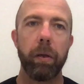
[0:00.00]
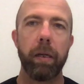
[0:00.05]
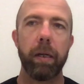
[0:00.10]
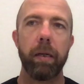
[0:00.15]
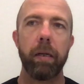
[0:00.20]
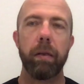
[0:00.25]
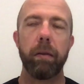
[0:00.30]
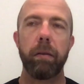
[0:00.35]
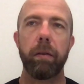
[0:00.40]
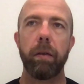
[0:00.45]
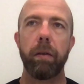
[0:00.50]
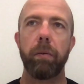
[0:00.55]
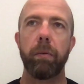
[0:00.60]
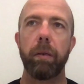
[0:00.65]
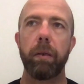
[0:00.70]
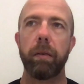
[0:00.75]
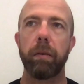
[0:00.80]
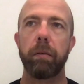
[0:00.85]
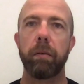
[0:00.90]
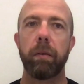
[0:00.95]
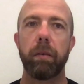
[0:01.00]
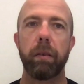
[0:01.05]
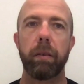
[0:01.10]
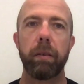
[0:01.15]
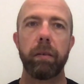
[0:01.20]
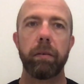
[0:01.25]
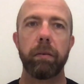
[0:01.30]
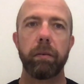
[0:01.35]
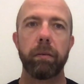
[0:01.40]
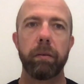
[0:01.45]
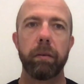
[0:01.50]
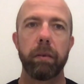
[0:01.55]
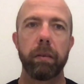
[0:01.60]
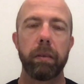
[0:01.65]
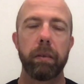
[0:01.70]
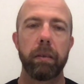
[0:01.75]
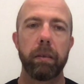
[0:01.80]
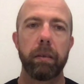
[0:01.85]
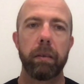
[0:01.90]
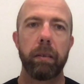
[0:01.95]
a nice
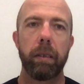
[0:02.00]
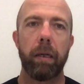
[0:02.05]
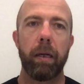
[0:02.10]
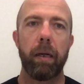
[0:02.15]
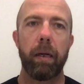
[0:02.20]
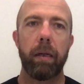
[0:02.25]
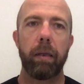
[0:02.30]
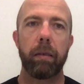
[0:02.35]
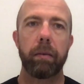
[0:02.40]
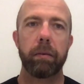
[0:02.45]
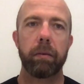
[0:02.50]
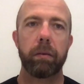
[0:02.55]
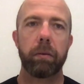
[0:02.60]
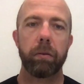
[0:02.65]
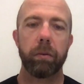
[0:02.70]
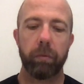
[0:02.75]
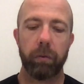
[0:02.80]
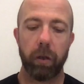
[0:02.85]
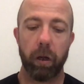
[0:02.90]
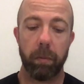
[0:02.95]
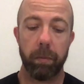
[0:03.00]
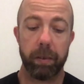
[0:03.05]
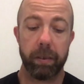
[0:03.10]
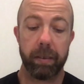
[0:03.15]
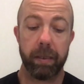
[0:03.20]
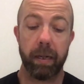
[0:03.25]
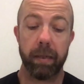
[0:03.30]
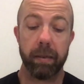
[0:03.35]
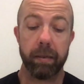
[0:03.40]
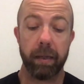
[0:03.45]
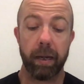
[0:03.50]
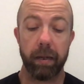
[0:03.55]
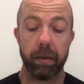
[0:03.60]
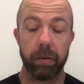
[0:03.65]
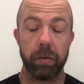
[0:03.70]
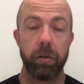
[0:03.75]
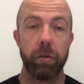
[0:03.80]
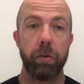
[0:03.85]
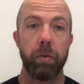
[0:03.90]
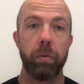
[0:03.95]
sort of common sense
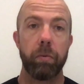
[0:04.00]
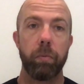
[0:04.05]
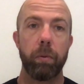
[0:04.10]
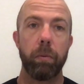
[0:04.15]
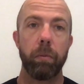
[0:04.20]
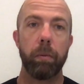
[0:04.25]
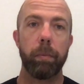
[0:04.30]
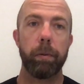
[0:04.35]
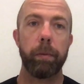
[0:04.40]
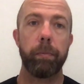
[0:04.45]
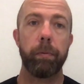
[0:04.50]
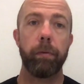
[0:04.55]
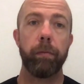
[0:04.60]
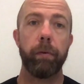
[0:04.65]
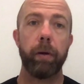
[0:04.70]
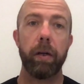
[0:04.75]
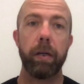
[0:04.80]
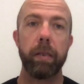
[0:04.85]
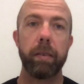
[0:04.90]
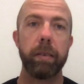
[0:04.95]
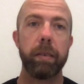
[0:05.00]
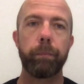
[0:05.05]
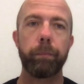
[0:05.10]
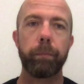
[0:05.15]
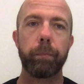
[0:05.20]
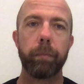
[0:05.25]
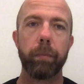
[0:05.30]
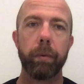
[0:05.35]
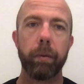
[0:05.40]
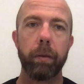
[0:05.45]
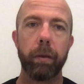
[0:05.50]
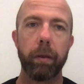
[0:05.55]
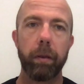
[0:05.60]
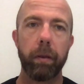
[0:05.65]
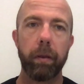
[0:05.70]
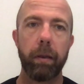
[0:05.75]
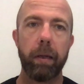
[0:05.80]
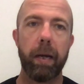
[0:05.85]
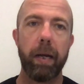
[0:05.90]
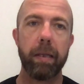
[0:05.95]
attitude. We will be providing
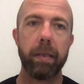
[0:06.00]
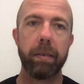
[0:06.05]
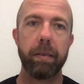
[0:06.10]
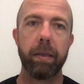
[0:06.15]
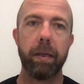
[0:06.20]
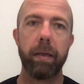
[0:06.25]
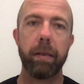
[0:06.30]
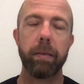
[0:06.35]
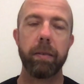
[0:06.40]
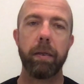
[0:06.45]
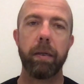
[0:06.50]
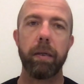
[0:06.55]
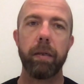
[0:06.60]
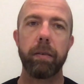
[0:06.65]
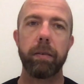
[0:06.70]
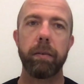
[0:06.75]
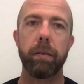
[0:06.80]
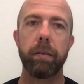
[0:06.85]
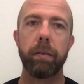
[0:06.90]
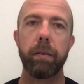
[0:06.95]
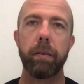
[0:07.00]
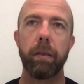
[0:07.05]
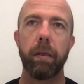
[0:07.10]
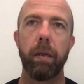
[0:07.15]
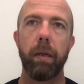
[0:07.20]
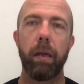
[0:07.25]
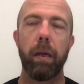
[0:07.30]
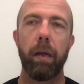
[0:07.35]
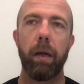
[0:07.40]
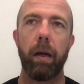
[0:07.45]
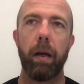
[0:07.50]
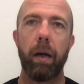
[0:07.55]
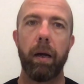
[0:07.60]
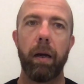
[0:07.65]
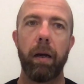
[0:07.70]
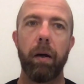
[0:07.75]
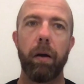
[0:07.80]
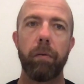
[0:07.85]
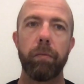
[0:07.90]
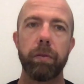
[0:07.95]
hand sanitizers.
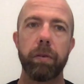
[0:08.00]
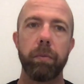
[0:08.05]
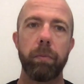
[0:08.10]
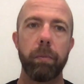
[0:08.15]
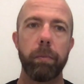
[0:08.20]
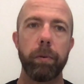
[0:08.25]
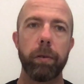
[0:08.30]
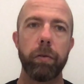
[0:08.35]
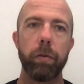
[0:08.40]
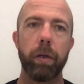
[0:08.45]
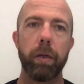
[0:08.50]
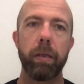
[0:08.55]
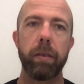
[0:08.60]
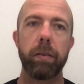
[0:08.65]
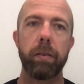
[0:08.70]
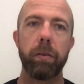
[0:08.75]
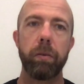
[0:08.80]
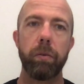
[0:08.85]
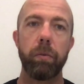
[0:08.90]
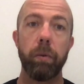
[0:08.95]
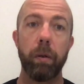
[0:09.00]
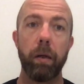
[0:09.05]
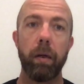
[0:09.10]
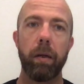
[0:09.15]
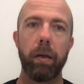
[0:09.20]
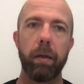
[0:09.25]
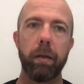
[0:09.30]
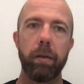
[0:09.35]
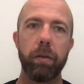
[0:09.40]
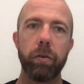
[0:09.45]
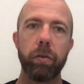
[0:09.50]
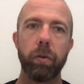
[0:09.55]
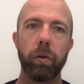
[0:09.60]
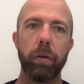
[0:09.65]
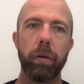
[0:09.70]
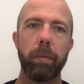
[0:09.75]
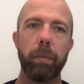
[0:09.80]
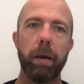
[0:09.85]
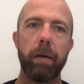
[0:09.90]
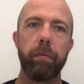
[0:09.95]
Obviously we'll be trying to ensure
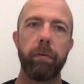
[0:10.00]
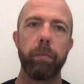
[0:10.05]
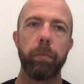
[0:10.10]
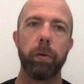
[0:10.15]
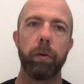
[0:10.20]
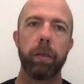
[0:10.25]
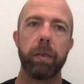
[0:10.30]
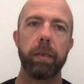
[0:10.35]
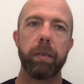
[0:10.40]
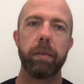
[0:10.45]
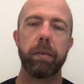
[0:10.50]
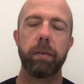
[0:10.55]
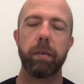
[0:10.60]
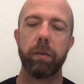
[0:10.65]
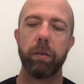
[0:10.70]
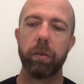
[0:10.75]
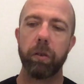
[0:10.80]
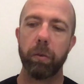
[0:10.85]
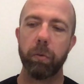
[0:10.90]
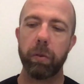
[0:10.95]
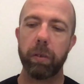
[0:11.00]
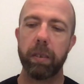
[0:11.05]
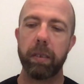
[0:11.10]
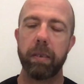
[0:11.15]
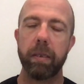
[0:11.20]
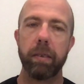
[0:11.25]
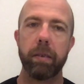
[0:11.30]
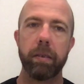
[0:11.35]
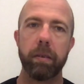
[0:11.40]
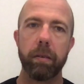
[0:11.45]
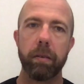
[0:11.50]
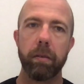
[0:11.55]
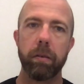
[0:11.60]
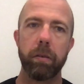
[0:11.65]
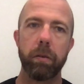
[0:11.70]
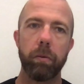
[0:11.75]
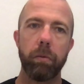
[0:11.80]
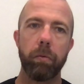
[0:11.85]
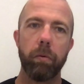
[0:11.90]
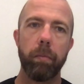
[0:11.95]
that everybody is socially distanced,
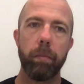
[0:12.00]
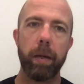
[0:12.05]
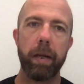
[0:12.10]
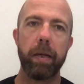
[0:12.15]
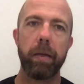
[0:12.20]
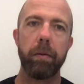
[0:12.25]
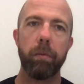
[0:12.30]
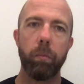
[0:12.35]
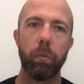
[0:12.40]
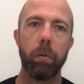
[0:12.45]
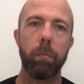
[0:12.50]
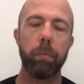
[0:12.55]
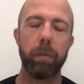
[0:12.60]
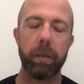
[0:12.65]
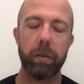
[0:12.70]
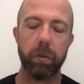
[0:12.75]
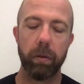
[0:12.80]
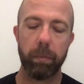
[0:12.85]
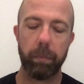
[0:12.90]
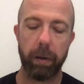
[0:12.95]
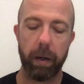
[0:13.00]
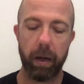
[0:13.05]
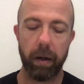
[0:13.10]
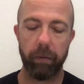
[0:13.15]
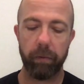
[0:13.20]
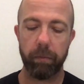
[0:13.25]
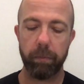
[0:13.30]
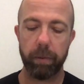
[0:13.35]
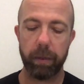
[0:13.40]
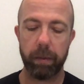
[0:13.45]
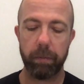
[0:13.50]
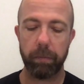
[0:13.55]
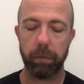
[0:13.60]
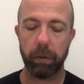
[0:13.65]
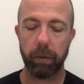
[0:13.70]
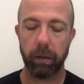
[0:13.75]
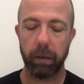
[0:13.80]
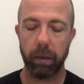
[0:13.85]
so remain 1 meter apart from people.